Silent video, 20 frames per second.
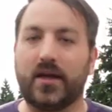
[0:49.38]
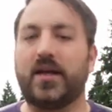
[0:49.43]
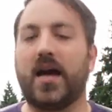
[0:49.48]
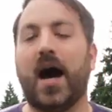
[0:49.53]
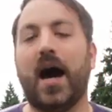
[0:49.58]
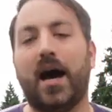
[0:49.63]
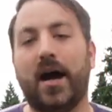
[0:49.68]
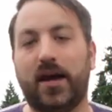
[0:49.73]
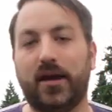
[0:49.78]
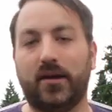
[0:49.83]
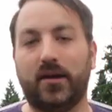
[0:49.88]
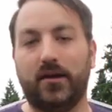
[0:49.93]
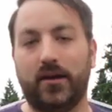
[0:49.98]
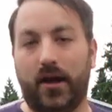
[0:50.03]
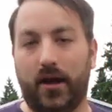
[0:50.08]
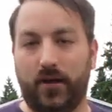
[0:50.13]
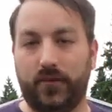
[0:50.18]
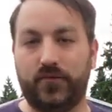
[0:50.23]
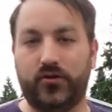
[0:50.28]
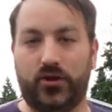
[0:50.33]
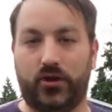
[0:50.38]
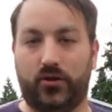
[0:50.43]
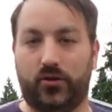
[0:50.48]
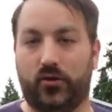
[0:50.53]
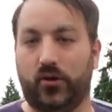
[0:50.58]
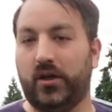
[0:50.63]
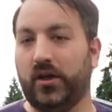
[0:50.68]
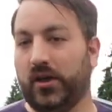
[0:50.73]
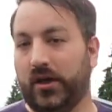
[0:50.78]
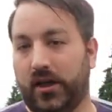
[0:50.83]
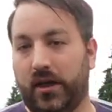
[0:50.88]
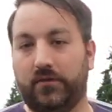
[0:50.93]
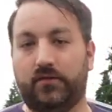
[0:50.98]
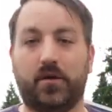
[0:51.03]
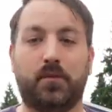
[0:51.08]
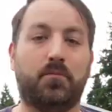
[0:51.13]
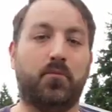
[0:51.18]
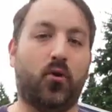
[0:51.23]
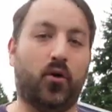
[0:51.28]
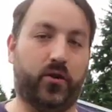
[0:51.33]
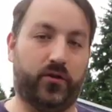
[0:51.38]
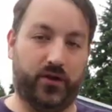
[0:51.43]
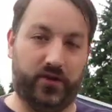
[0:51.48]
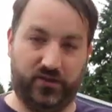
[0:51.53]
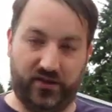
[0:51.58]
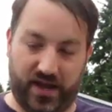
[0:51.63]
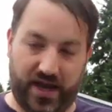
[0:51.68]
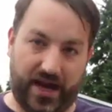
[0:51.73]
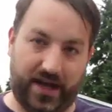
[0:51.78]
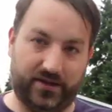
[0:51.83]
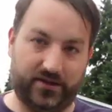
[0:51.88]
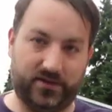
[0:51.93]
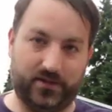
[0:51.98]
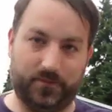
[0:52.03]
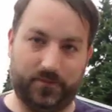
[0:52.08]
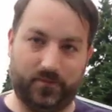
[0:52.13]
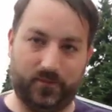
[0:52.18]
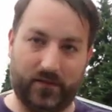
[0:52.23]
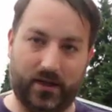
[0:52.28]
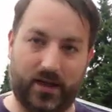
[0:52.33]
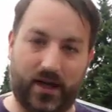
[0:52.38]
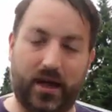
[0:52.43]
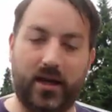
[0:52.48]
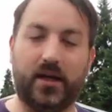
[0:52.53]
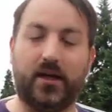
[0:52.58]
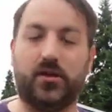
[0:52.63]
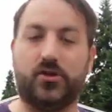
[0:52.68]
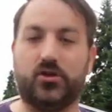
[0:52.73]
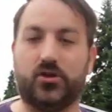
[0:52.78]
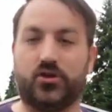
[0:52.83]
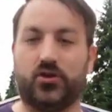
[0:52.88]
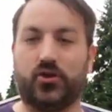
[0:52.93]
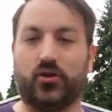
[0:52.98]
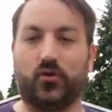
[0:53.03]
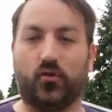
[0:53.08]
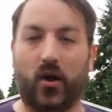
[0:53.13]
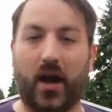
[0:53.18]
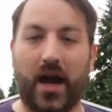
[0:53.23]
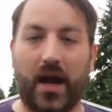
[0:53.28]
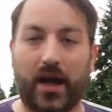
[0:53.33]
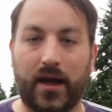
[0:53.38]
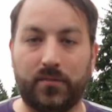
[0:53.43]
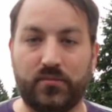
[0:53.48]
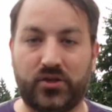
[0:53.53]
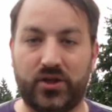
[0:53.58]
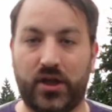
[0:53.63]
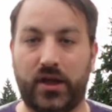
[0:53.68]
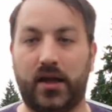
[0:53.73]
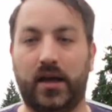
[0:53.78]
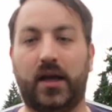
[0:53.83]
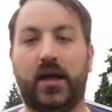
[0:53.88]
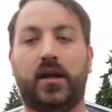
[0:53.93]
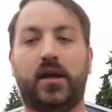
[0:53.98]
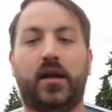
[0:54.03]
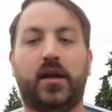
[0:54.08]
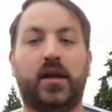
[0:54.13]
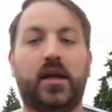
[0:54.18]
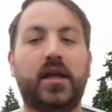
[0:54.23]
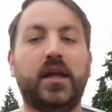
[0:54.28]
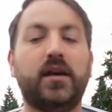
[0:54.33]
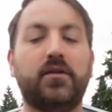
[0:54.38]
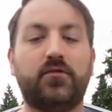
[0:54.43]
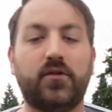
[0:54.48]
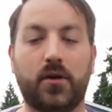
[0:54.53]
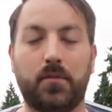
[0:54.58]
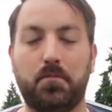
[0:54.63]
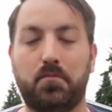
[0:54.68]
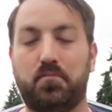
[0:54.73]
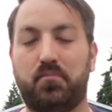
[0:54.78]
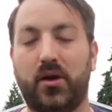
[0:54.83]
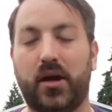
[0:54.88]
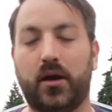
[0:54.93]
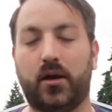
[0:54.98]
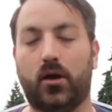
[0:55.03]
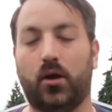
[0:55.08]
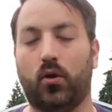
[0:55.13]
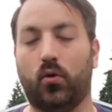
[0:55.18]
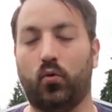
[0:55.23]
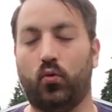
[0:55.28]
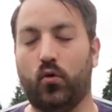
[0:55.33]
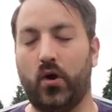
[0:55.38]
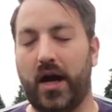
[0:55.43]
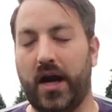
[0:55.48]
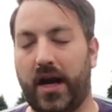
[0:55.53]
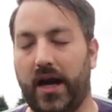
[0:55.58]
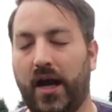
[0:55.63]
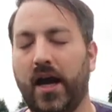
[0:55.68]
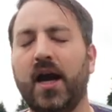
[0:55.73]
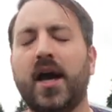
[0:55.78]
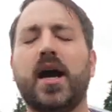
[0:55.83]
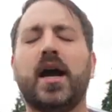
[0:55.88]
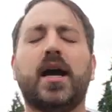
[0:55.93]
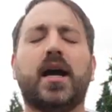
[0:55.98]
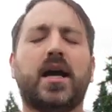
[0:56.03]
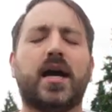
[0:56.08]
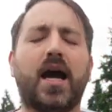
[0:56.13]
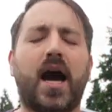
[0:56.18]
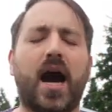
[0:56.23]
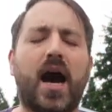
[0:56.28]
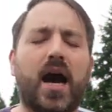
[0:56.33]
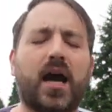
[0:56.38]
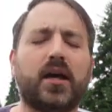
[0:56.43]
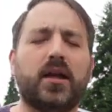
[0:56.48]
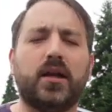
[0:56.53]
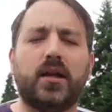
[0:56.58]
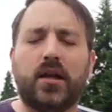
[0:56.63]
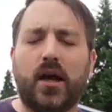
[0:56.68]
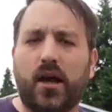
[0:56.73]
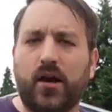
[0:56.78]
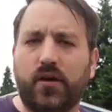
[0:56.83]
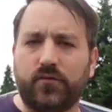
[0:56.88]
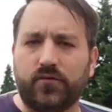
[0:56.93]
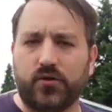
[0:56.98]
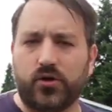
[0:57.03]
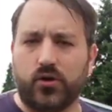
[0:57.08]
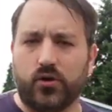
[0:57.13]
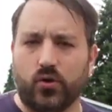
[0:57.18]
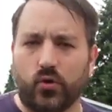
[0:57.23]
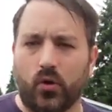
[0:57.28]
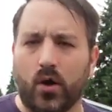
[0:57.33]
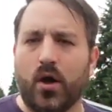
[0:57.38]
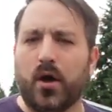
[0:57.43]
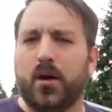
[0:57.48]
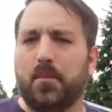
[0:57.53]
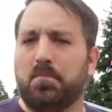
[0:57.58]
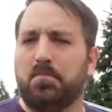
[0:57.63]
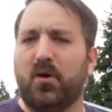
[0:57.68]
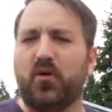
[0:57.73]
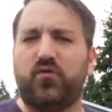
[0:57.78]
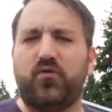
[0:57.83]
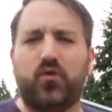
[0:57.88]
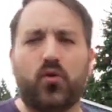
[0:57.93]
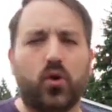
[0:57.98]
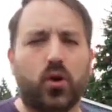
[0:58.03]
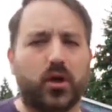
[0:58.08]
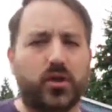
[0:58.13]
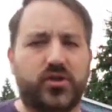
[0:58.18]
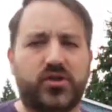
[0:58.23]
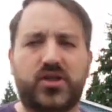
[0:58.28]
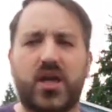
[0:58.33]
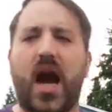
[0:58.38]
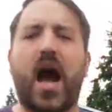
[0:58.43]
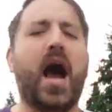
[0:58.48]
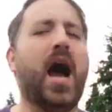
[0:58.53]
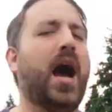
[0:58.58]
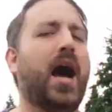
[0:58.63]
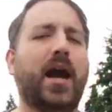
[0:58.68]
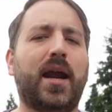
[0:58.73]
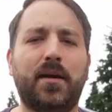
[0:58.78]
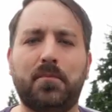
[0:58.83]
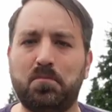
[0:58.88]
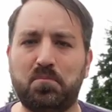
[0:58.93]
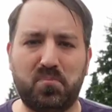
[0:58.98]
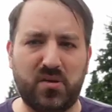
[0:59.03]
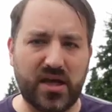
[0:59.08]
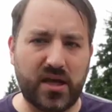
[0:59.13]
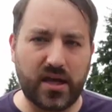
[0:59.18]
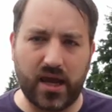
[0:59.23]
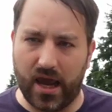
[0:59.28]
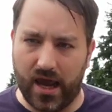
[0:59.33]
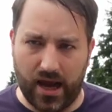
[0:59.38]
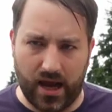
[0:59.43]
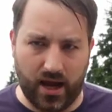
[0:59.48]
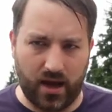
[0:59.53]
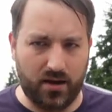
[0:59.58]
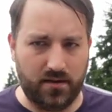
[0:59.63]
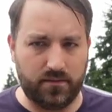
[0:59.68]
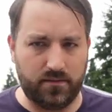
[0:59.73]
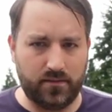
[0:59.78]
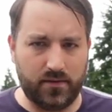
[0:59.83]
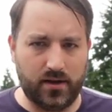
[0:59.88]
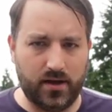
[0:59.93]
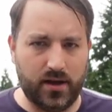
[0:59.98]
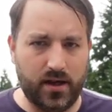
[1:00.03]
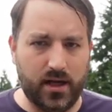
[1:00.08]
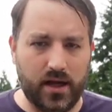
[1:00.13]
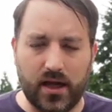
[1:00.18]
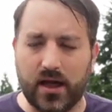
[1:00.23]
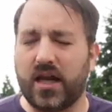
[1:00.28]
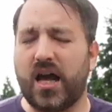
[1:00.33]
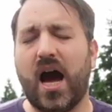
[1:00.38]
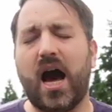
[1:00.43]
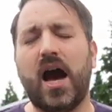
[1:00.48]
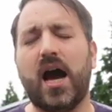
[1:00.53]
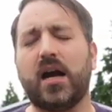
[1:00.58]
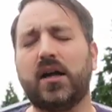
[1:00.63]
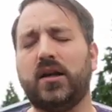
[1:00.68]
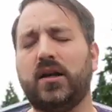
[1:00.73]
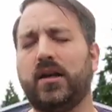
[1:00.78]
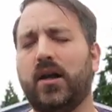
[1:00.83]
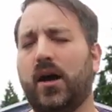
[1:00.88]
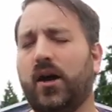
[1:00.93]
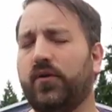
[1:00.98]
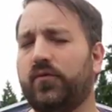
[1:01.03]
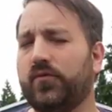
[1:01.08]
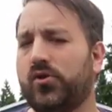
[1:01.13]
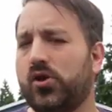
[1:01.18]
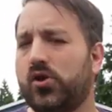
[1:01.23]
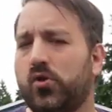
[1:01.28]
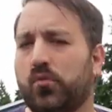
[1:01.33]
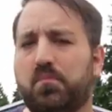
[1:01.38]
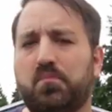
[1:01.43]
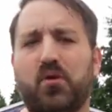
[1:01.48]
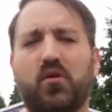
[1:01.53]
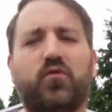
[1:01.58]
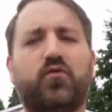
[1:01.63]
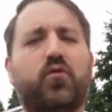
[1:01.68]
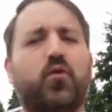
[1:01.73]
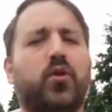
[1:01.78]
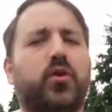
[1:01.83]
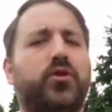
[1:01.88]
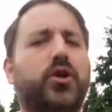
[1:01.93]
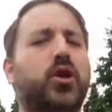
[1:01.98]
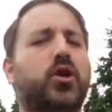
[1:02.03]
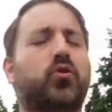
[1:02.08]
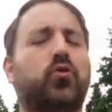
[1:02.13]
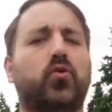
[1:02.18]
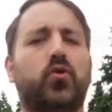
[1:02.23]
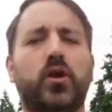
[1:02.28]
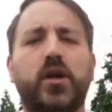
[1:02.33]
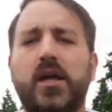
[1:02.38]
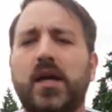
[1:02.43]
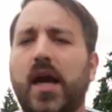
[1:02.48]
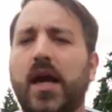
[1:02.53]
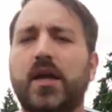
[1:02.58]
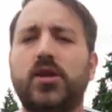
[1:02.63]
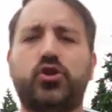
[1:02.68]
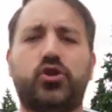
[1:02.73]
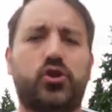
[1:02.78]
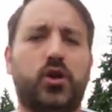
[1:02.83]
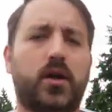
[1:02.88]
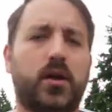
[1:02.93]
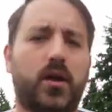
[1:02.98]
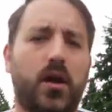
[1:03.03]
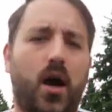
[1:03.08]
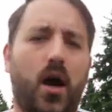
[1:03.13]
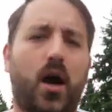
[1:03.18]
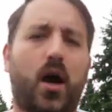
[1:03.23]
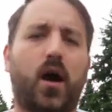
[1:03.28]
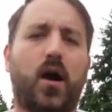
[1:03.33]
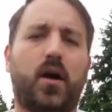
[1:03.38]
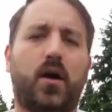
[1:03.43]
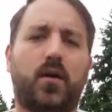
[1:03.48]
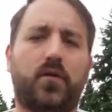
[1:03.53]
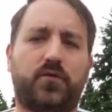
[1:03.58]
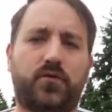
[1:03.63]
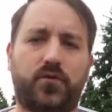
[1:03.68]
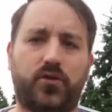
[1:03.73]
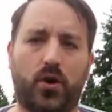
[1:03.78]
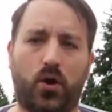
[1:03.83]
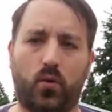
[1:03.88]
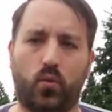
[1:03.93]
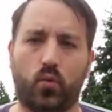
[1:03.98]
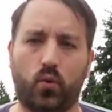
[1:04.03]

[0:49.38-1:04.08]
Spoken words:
God loves you even more than that. And he describes it in an even bigger way. God loved you before time began. God loved you before the creation of the